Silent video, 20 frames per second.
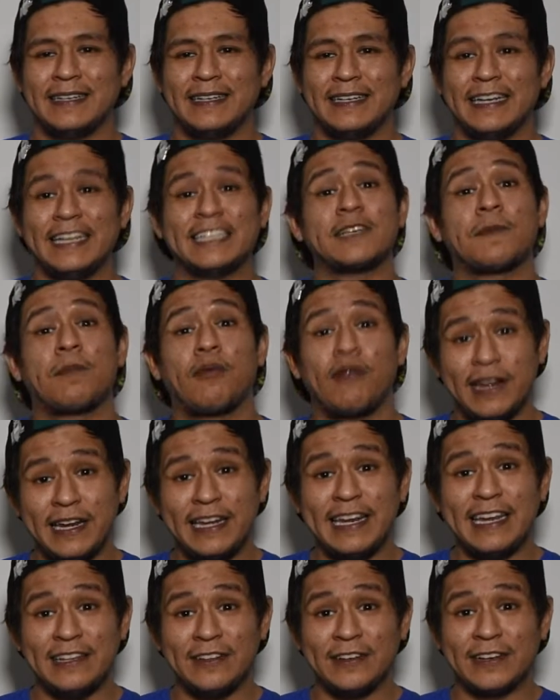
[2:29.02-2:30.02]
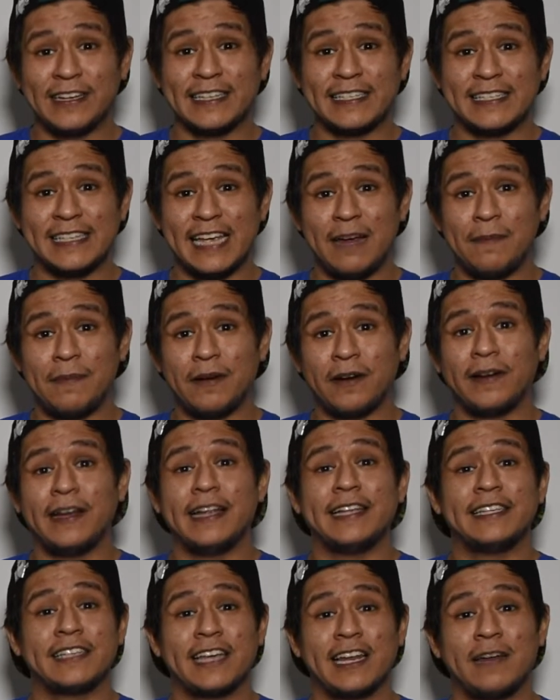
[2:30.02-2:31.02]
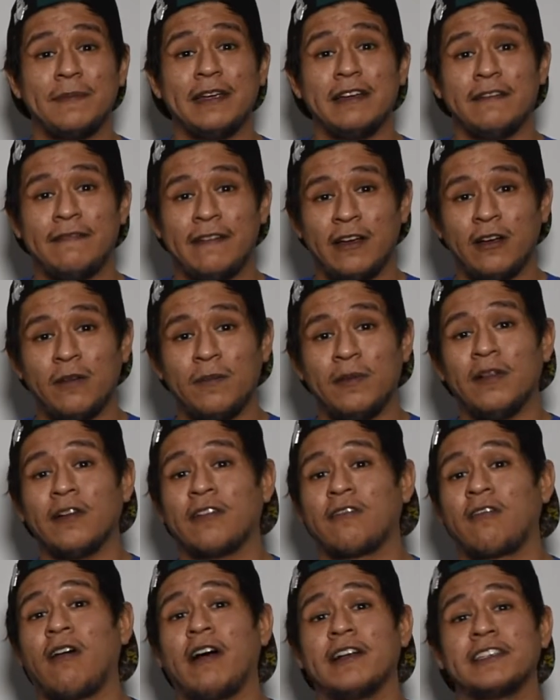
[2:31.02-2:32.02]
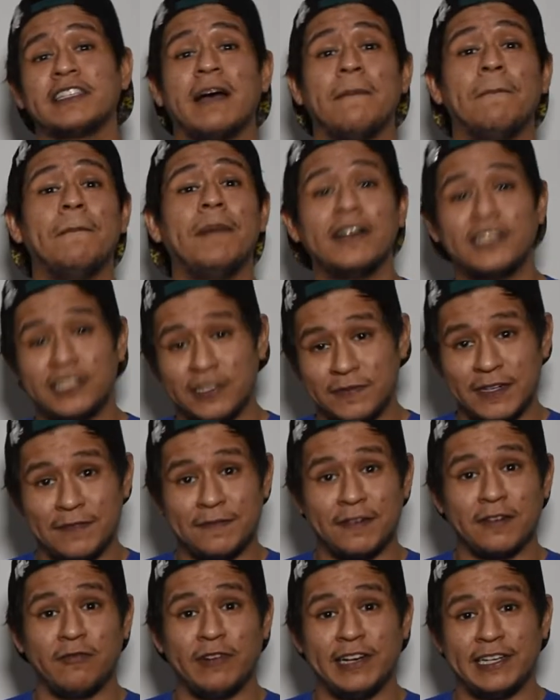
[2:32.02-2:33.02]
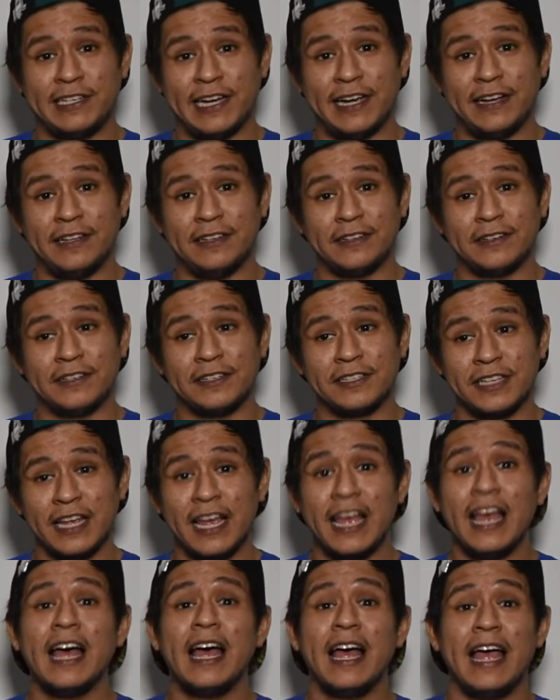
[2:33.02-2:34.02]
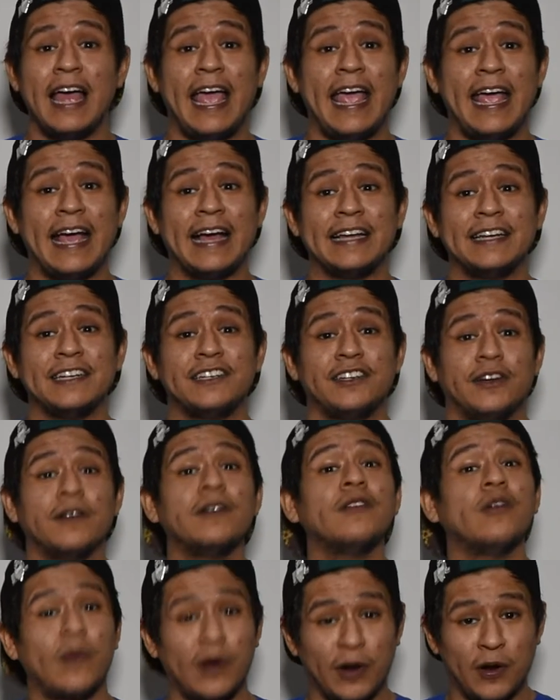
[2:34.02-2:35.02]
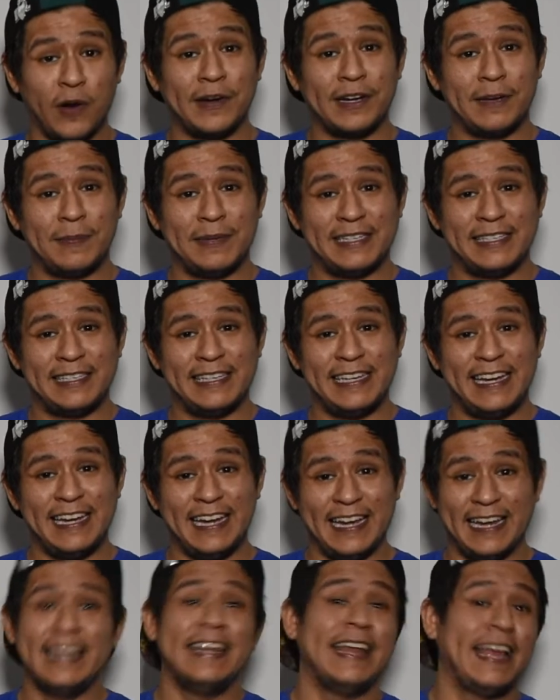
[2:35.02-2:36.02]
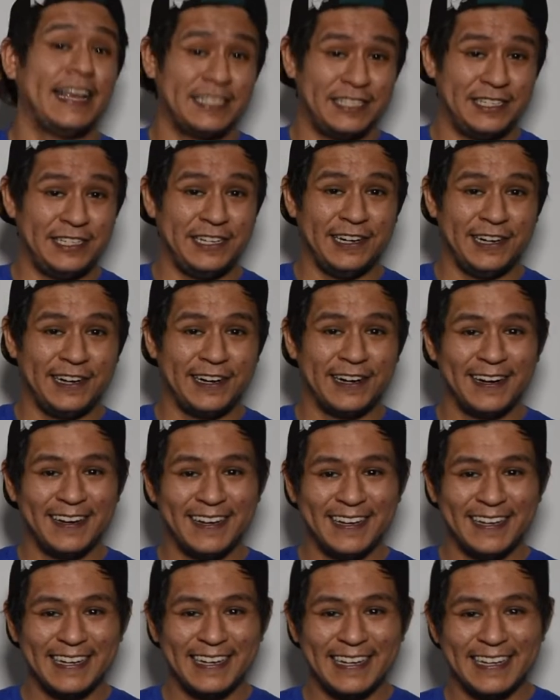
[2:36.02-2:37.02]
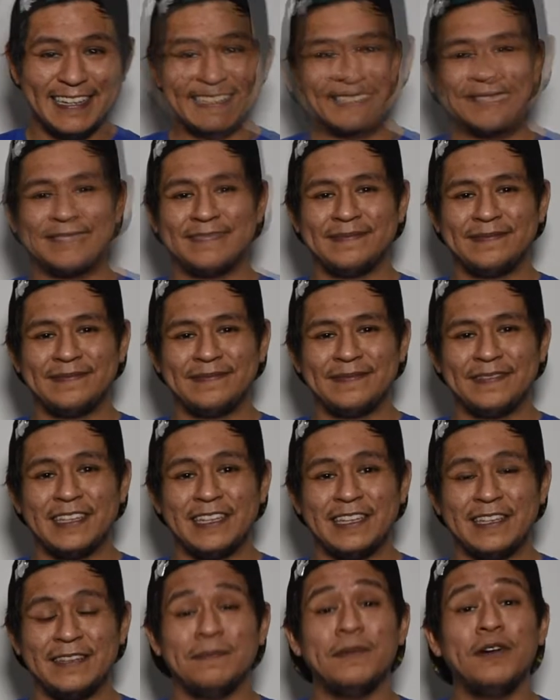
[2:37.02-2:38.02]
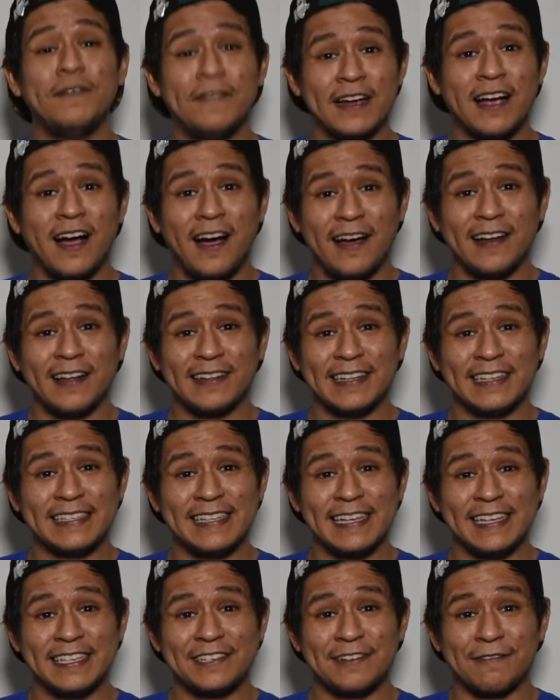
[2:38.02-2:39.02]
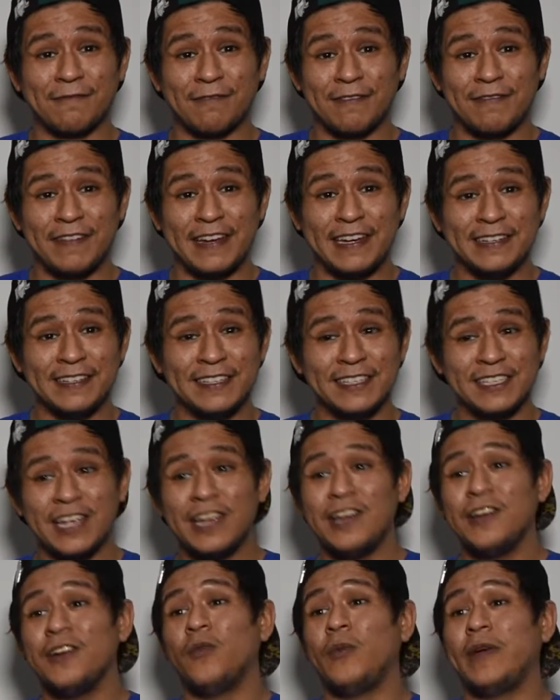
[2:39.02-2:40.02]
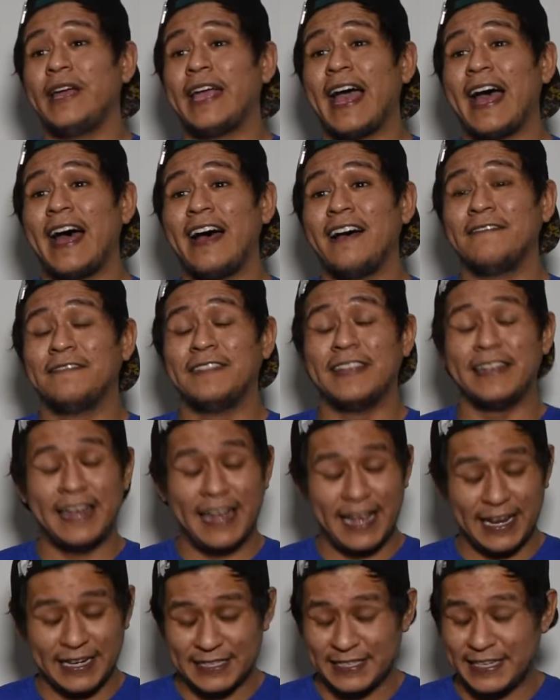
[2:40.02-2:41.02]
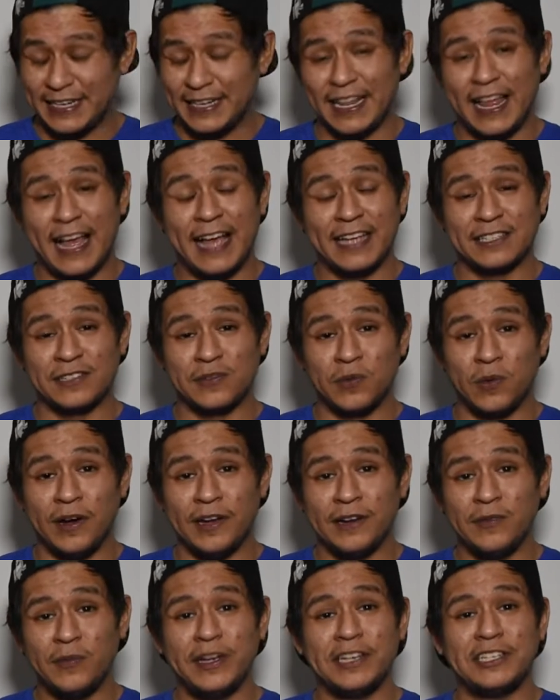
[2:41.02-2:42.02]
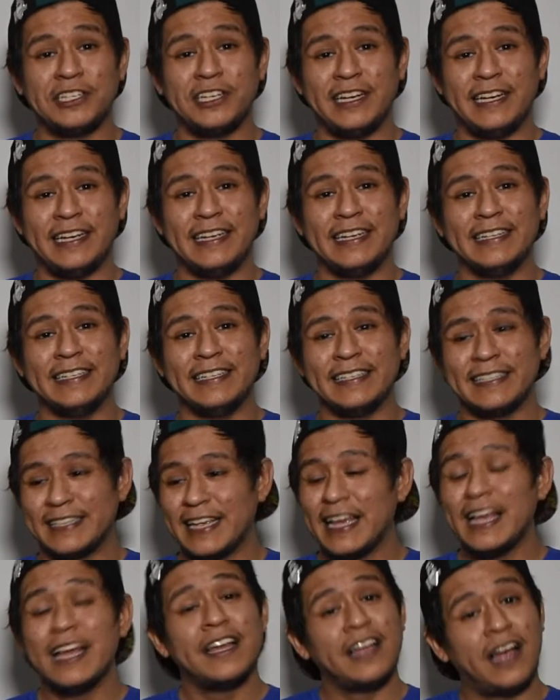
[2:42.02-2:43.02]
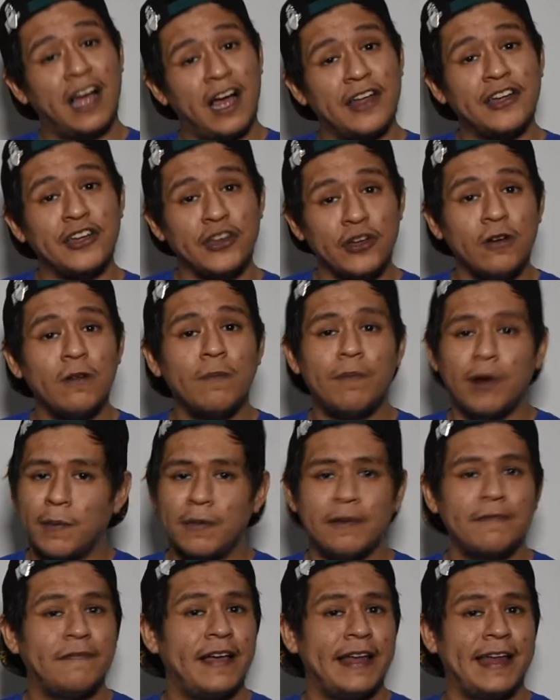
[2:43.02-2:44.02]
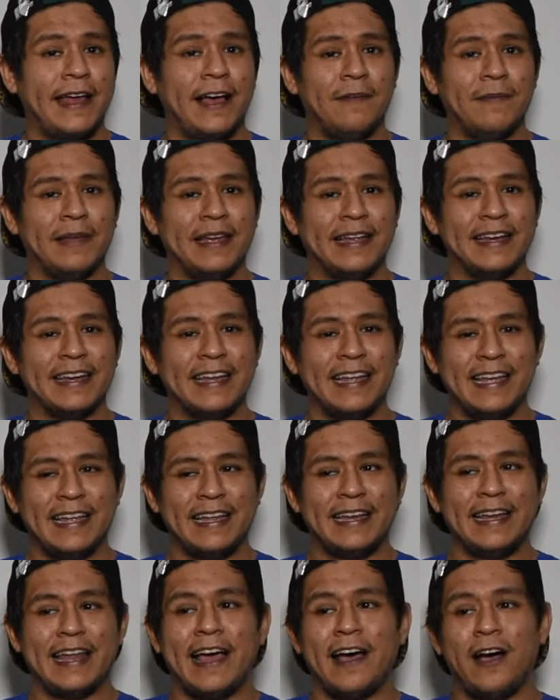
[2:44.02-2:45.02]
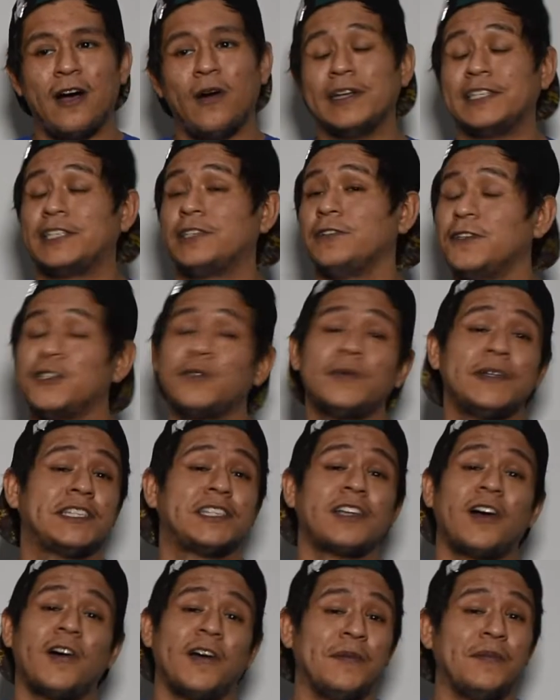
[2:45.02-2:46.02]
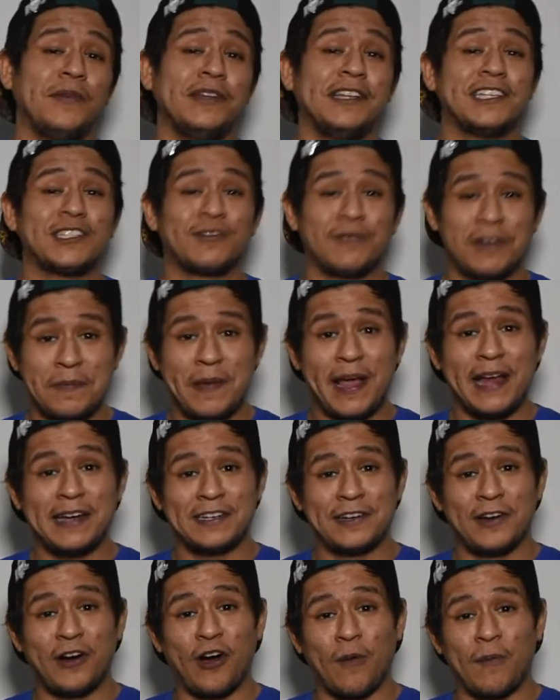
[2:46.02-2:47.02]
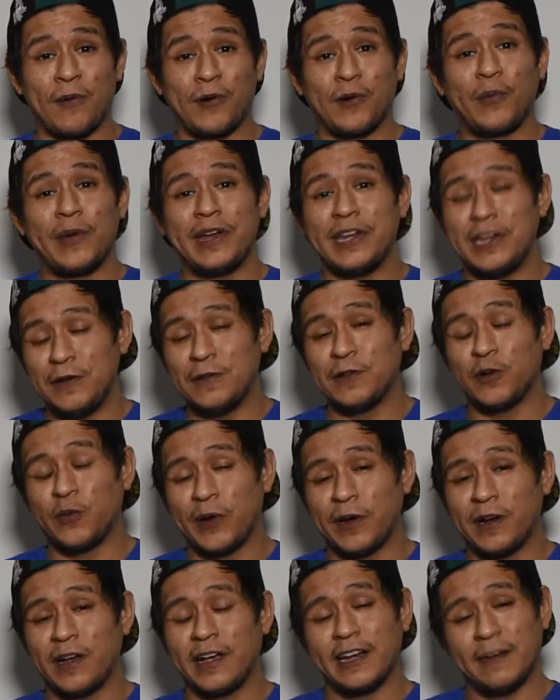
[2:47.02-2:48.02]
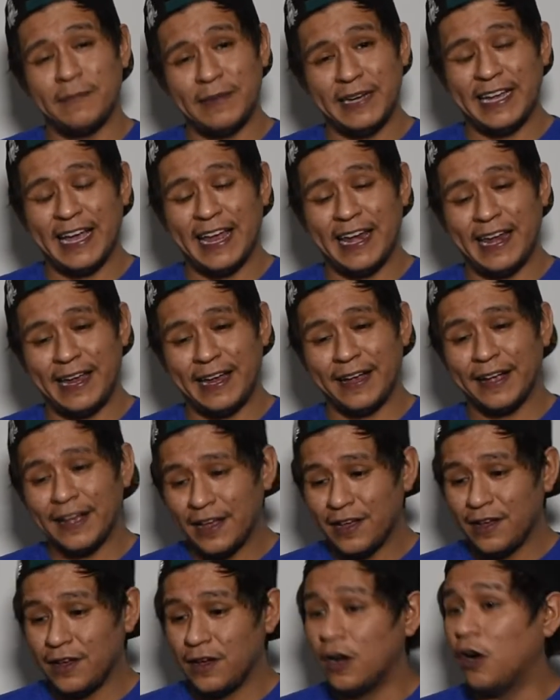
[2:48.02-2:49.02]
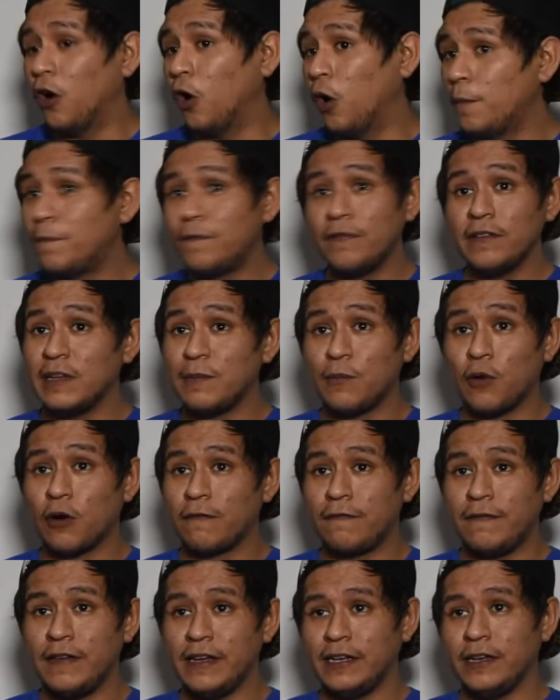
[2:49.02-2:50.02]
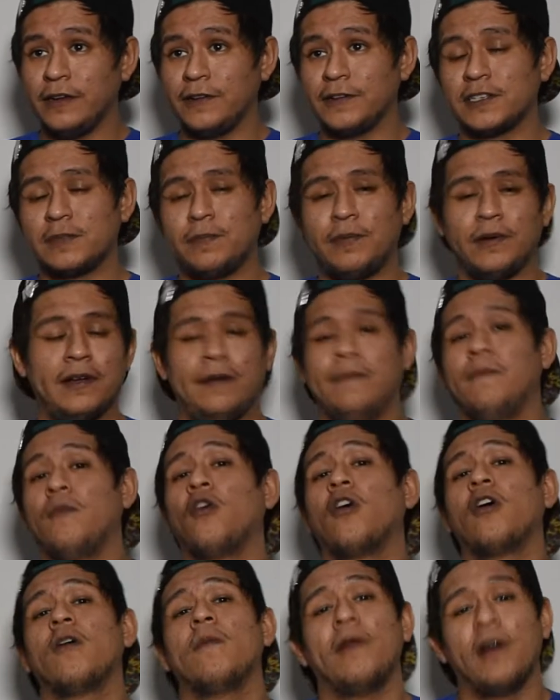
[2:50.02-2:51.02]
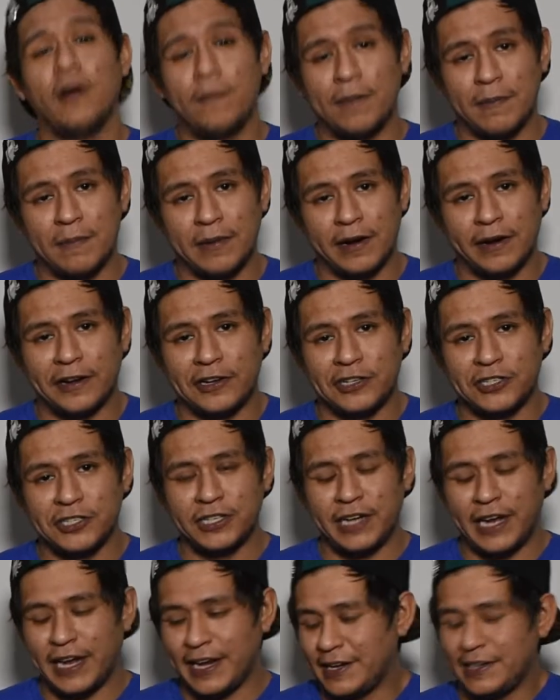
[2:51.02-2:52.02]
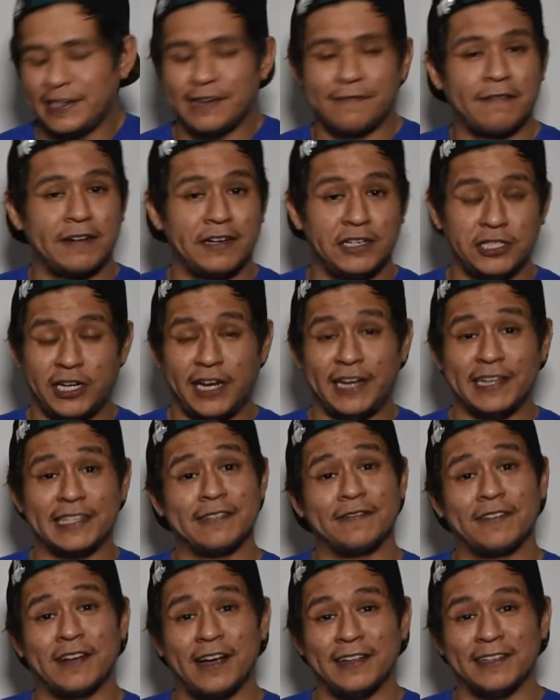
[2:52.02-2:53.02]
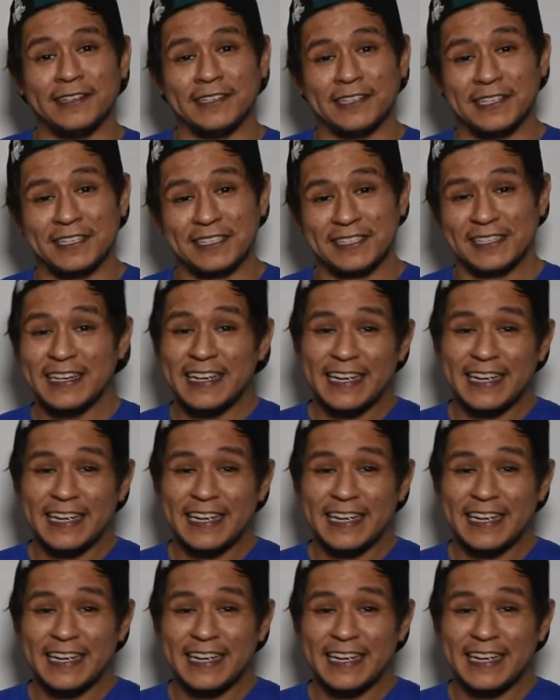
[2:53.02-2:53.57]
It's a pretty neat looking saber. It's going to be available across a bunch of different retailers, and we're going to be seeing it next year. Moving on this list of reveals, we have the next and last one, which is a new Boba Fett helmet. Now, as soon as we saw him with his repainted armor, we knew that we were going to be getting hopefully more figures, but more Boba merch in different shades of colors.